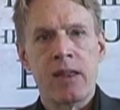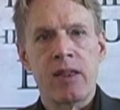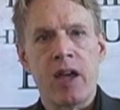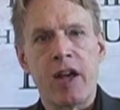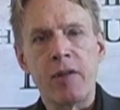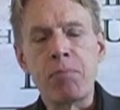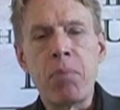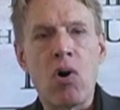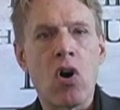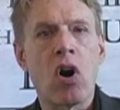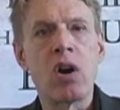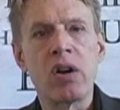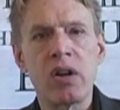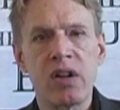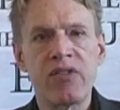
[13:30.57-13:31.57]
that
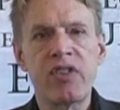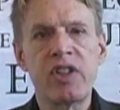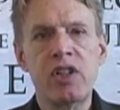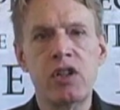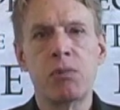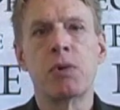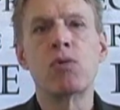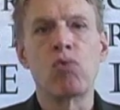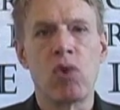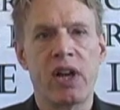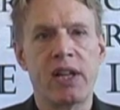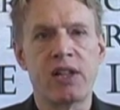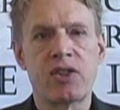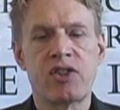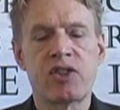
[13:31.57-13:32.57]
part of the human
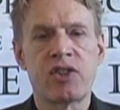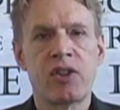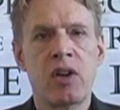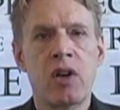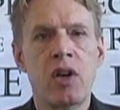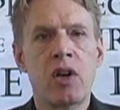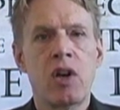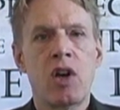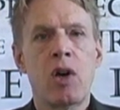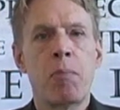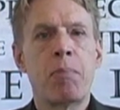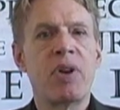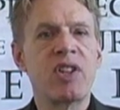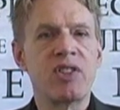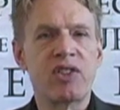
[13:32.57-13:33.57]
race
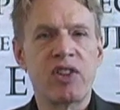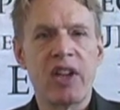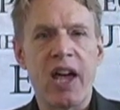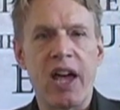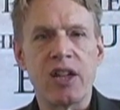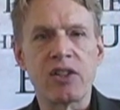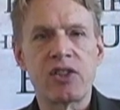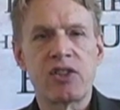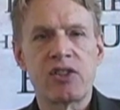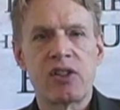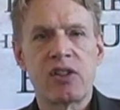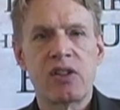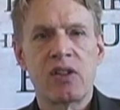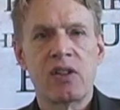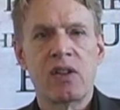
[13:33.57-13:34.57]

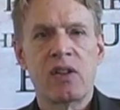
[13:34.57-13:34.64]
possessed